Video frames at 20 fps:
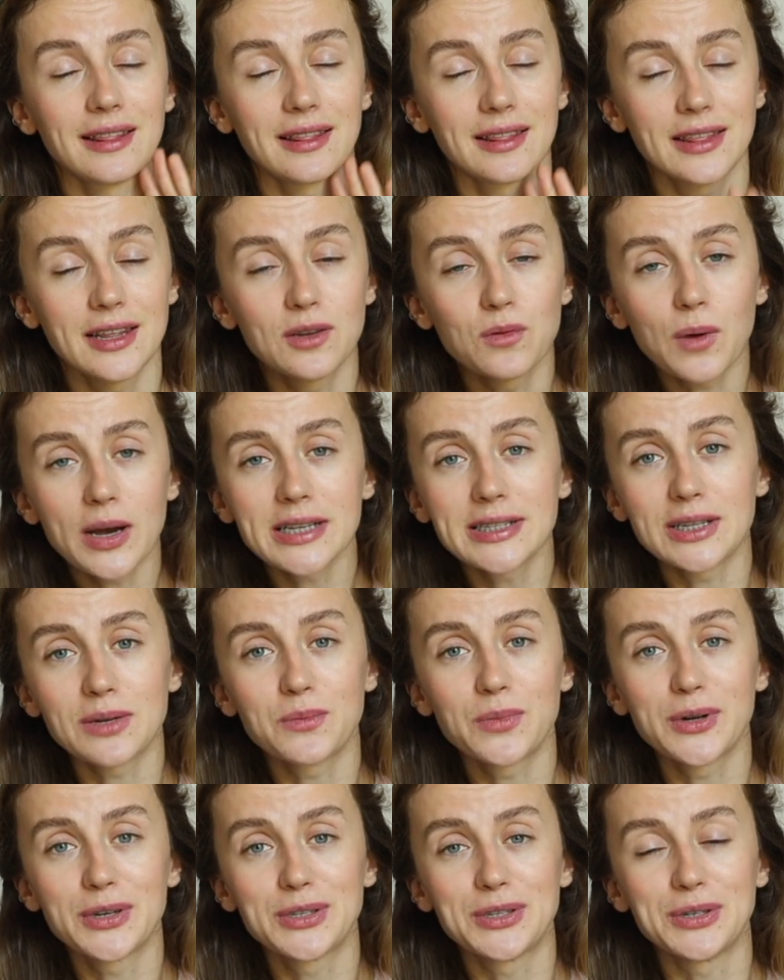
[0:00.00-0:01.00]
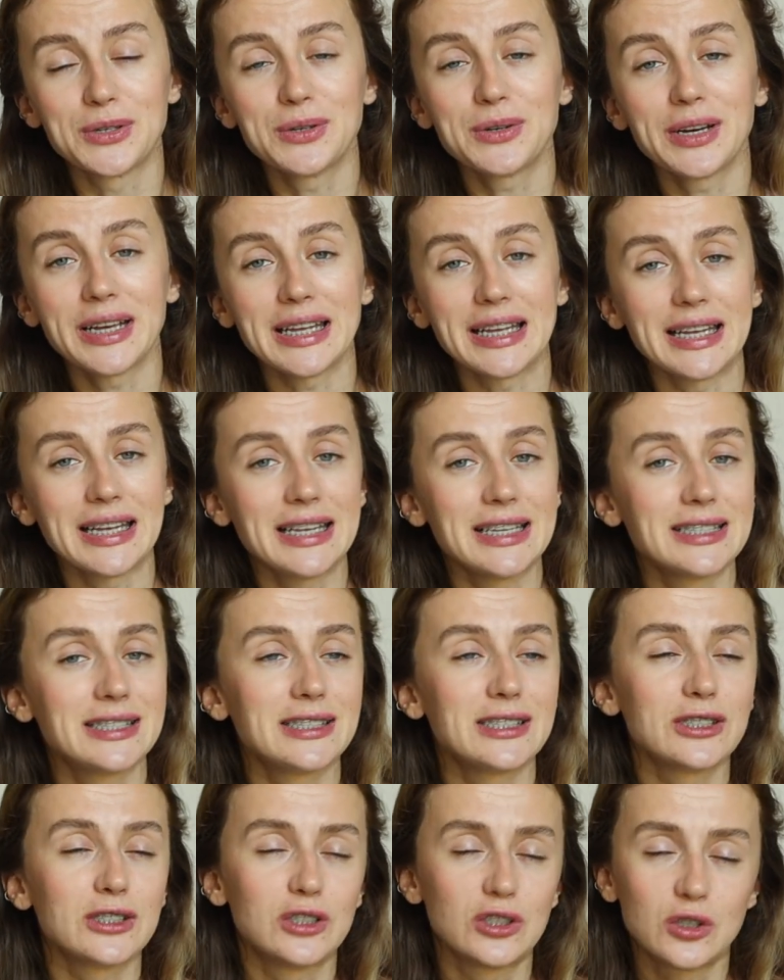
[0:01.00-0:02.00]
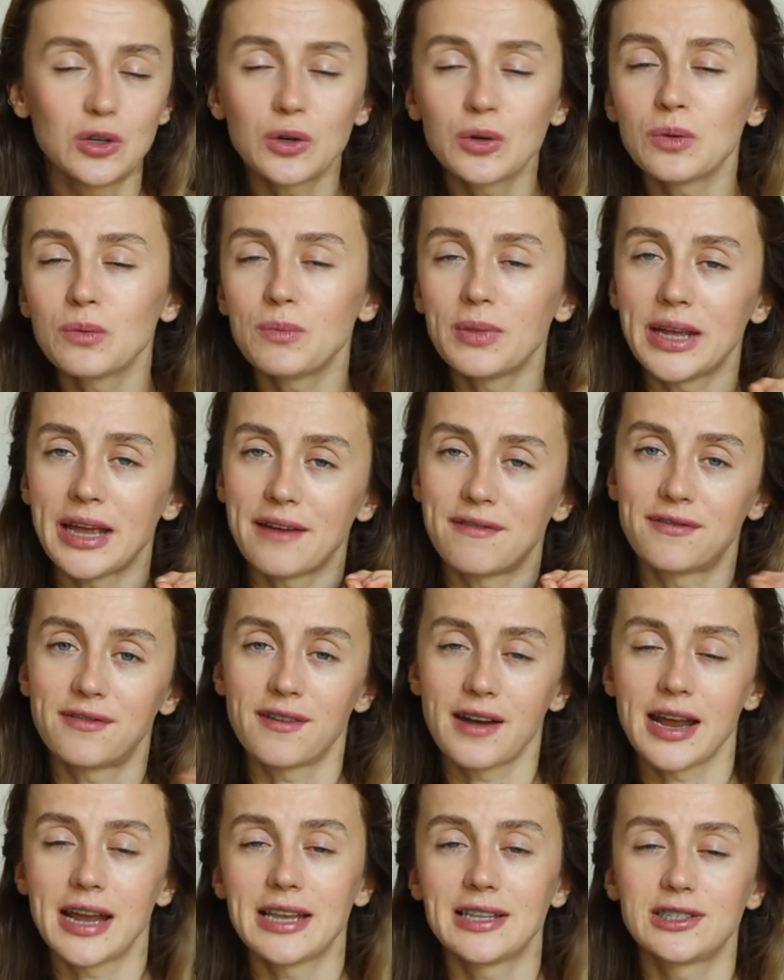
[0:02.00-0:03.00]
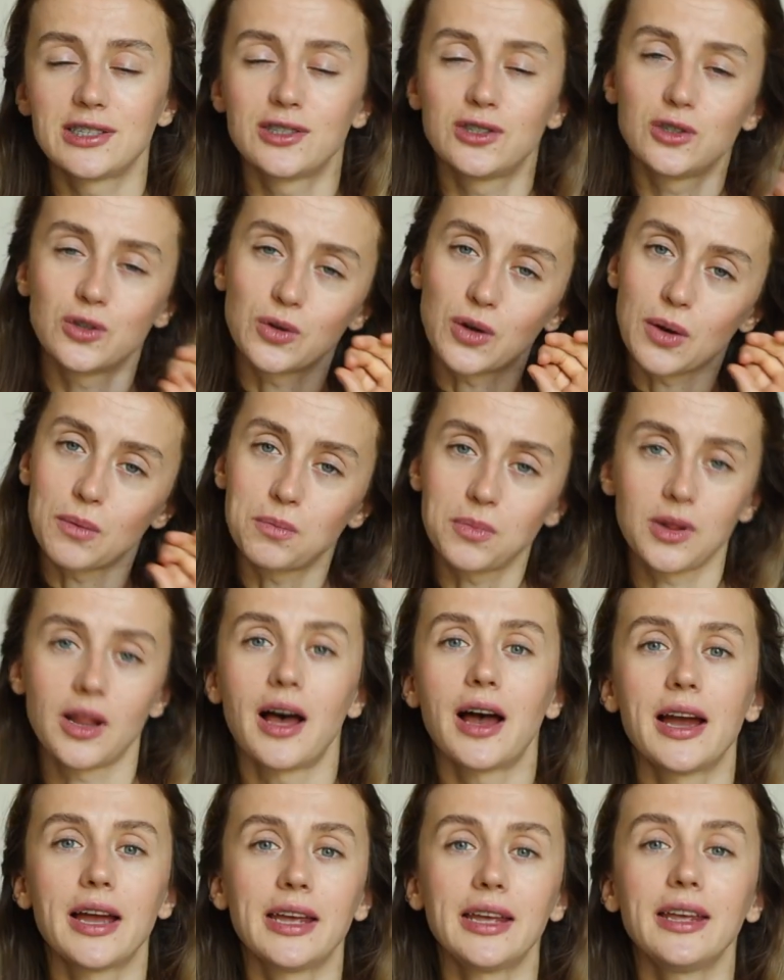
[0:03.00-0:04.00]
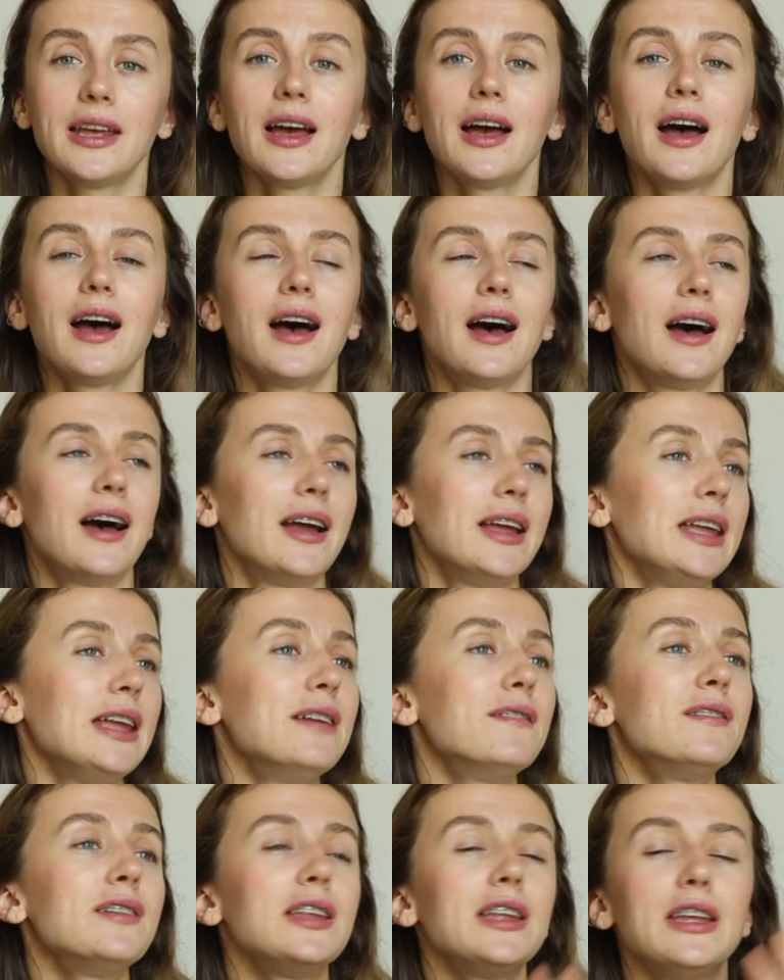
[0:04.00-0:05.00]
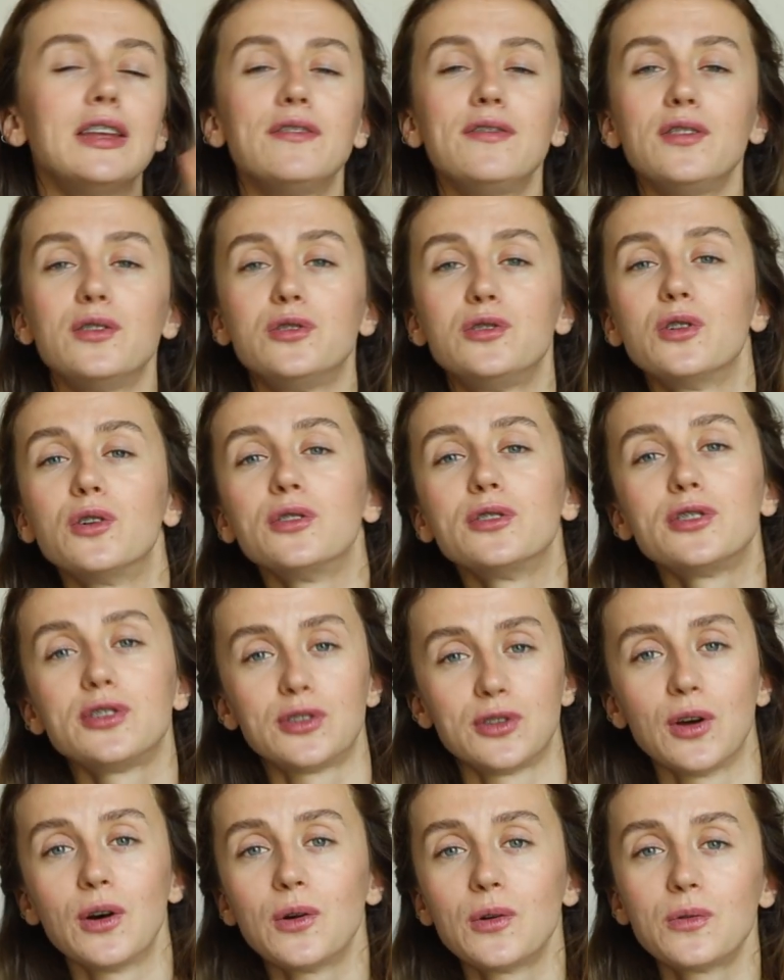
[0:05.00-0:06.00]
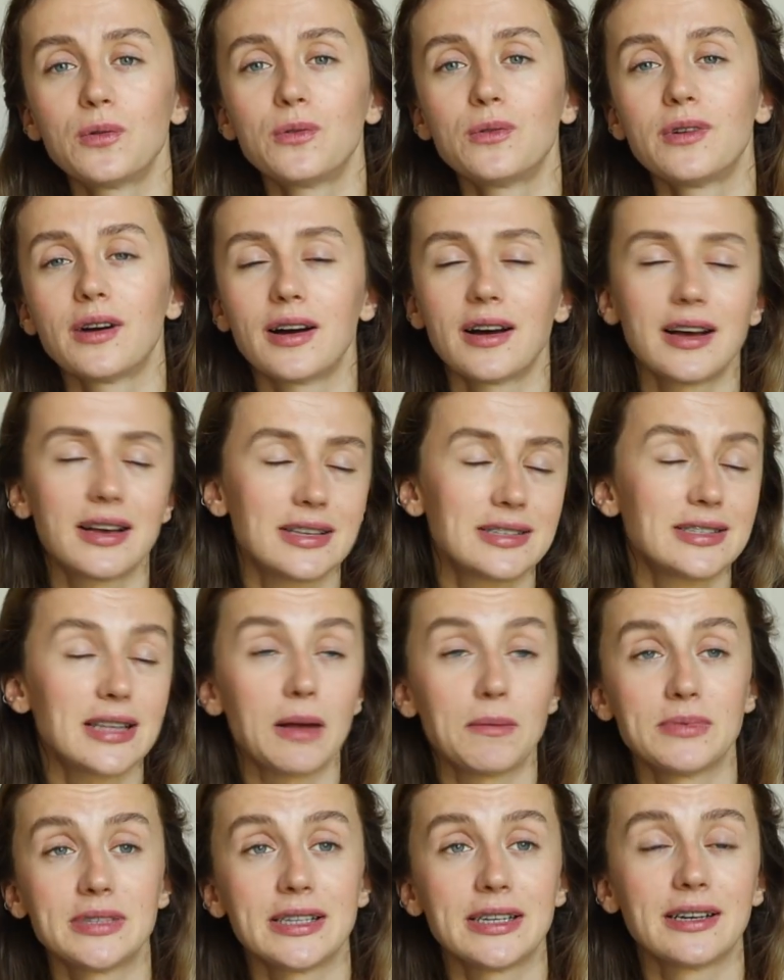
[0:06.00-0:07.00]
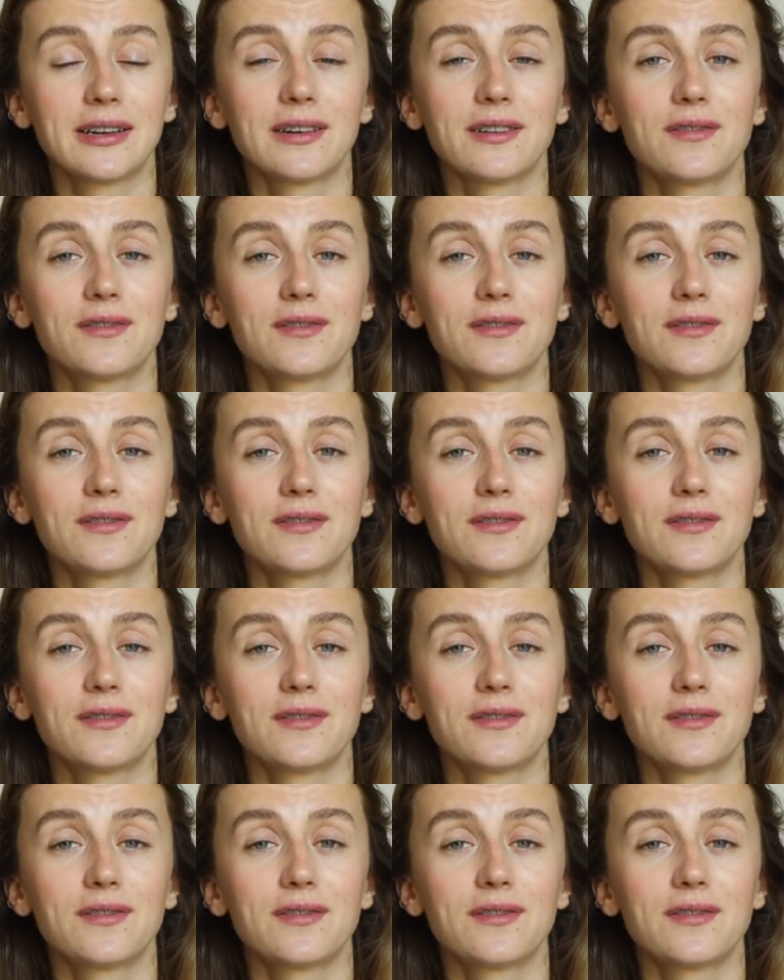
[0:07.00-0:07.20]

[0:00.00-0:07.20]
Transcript: the advice number two is don't be afraid to apply even if you don't know uh, something.